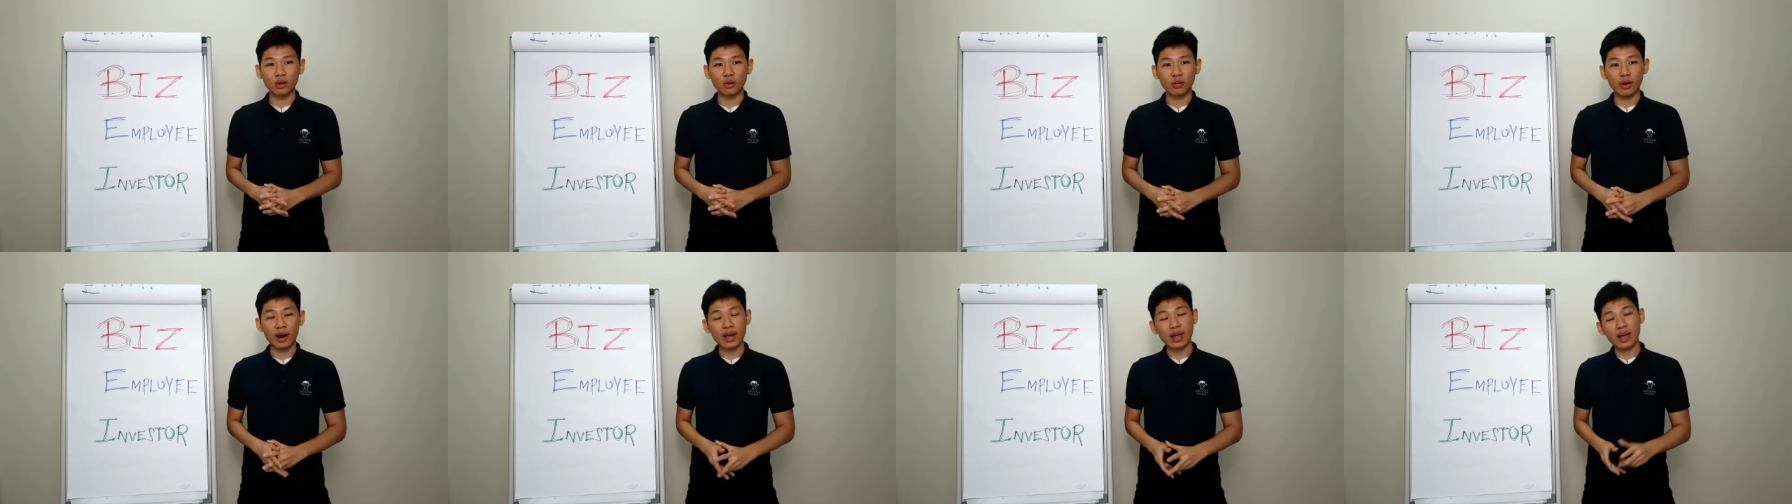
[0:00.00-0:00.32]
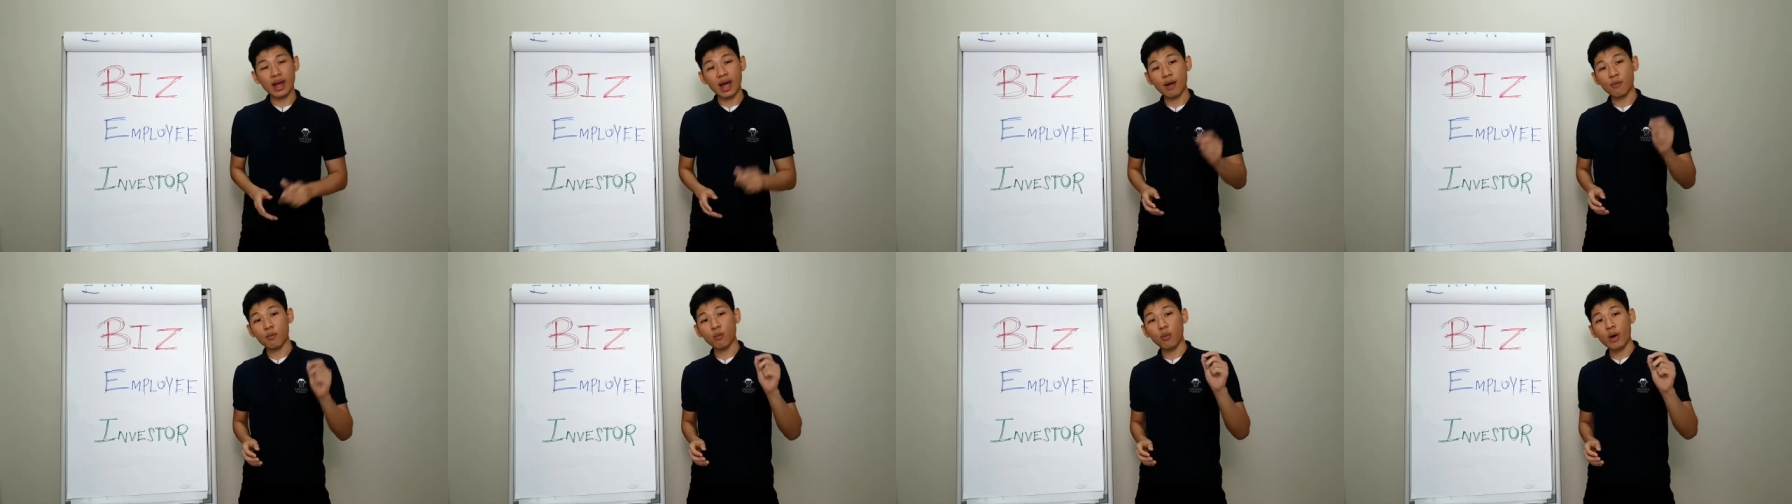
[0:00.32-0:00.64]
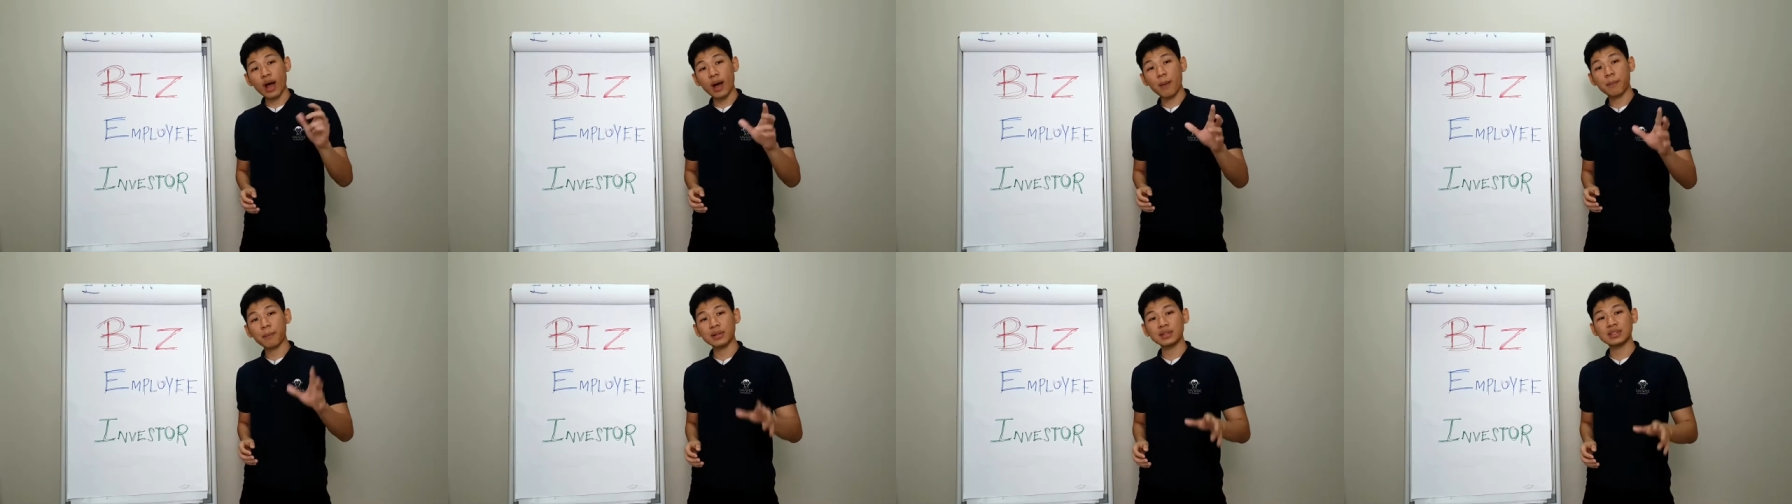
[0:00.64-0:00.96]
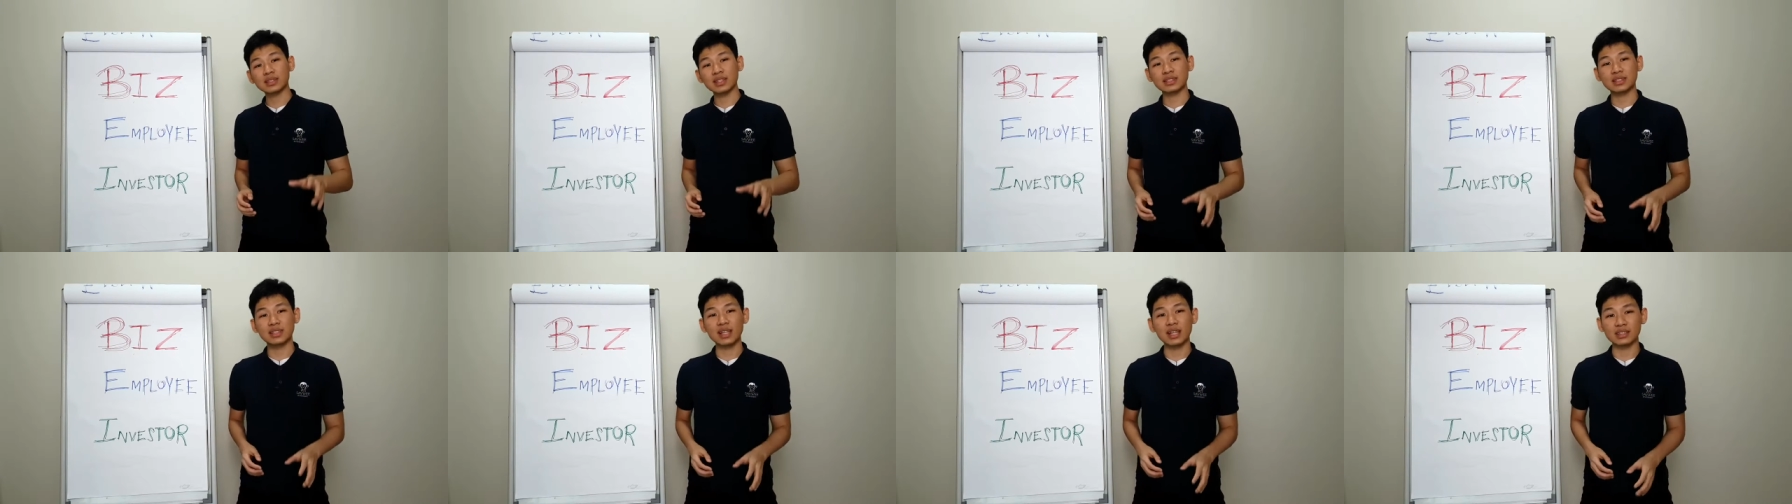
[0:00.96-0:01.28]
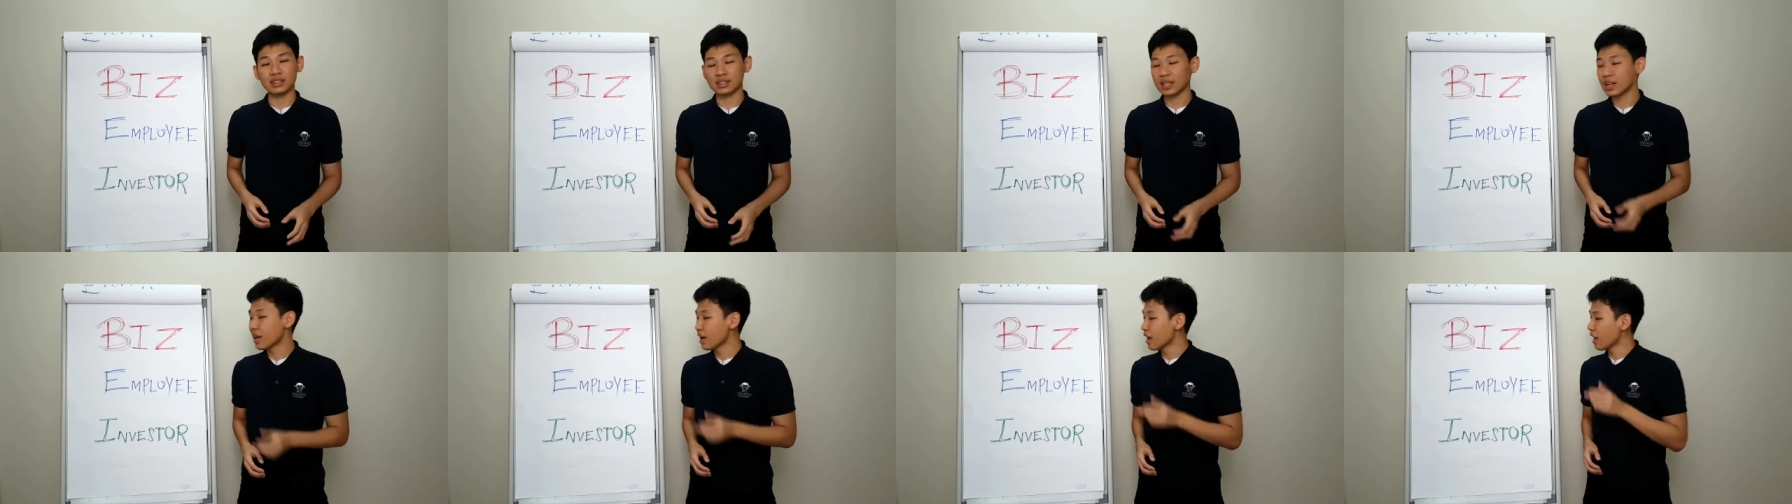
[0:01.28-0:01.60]
All right, and what happens is
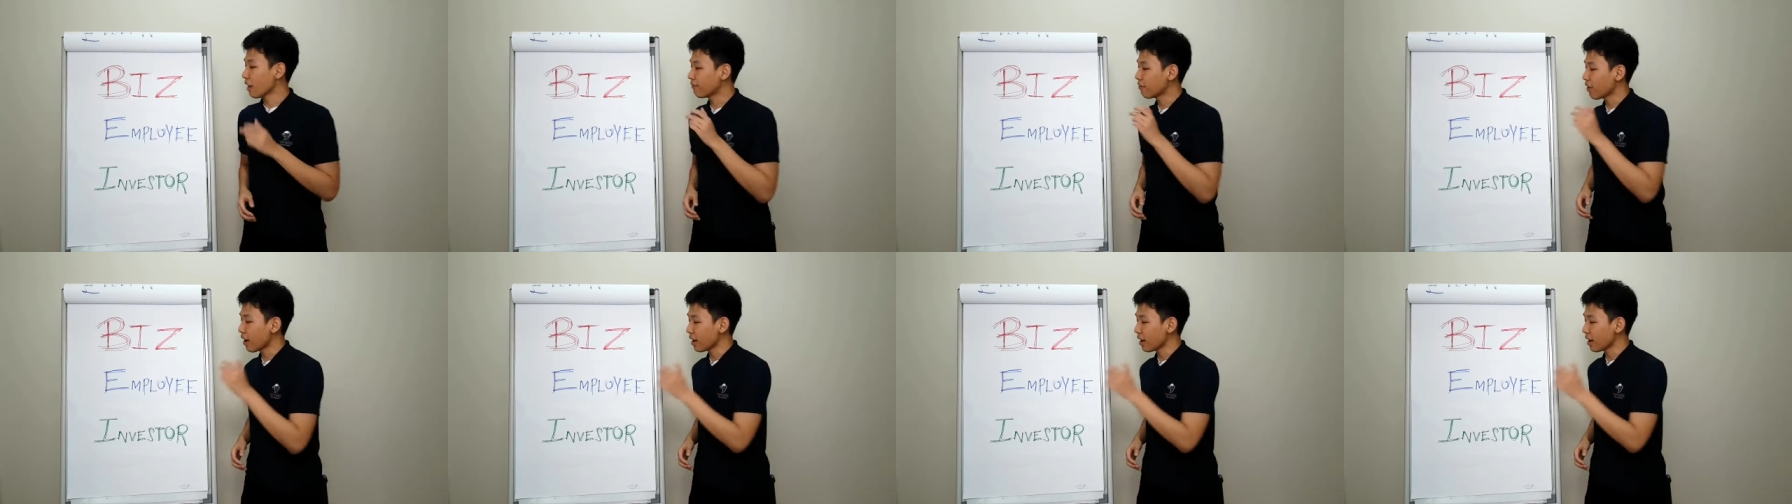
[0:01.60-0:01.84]
this if